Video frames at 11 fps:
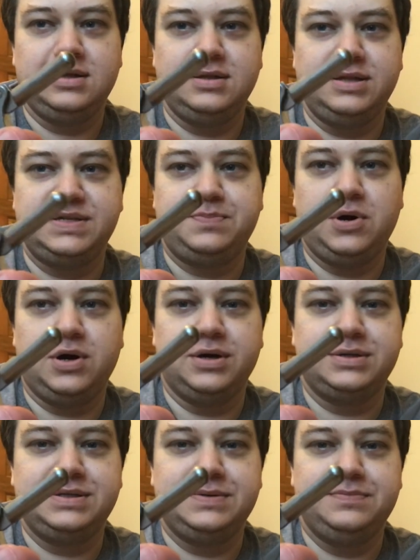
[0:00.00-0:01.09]
this
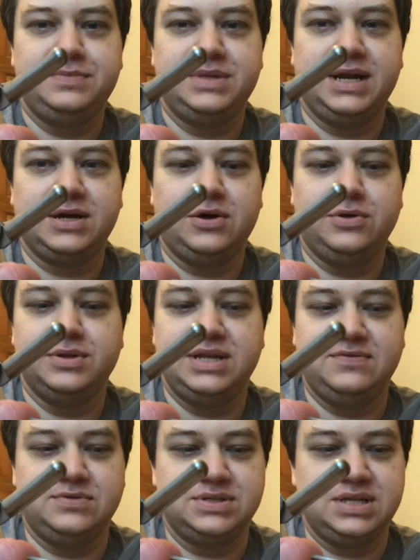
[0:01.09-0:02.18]
part that I call the
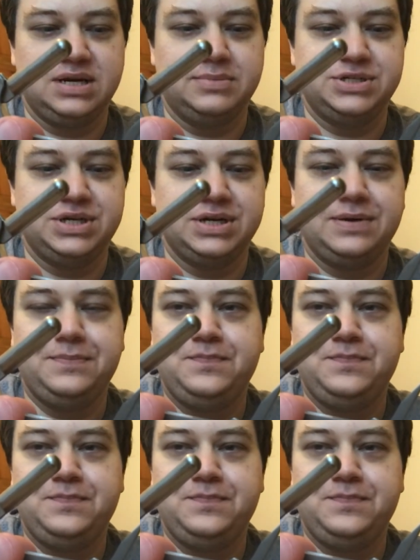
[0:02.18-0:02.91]
devil's thingamajig